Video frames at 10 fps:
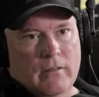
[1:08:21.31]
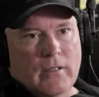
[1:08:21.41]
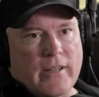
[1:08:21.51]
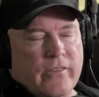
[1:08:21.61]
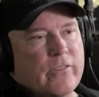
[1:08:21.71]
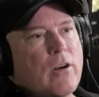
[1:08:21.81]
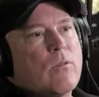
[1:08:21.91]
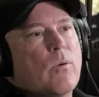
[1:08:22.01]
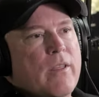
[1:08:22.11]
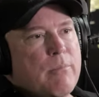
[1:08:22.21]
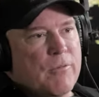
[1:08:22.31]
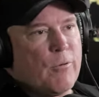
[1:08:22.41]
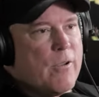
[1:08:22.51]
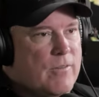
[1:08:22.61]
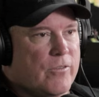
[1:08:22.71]
Let's start with,
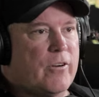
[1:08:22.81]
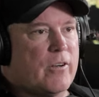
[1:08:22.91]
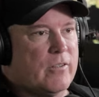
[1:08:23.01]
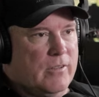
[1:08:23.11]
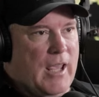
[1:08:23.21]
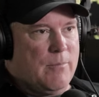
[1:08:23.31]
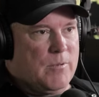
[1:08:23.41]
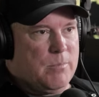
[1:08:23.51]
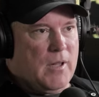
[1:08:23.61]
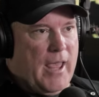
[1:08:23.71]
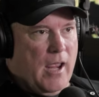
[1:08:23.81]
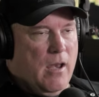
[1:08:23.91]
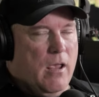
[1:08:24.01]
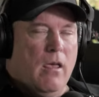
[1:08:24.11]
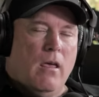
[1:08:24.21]
before you even start games
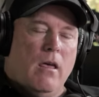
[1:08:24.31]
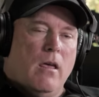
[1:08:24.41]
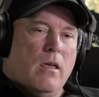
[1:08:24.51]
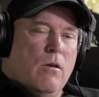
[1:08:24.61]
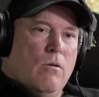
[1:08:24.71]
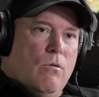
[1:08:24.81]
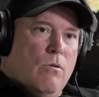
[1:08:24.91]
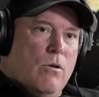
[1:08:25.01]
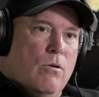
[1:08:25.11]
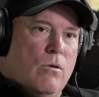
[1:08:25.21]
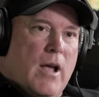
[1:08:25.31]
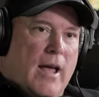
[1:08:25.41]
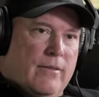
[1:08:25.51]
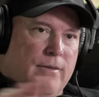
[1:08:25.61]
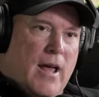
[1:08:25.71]
played, you
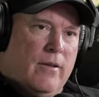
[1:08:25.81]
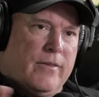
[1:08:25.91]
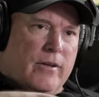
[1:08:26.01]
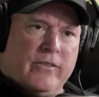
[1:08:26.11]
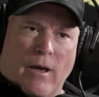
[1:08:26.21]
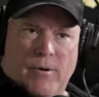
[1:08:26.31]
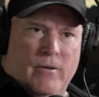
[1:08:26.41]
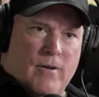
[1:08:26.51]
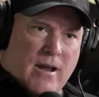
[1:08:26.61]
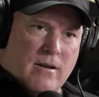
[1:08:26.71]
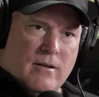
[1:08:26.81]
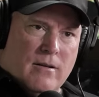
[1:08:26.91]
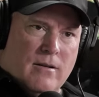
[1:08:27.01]
guys fly out there separate, right?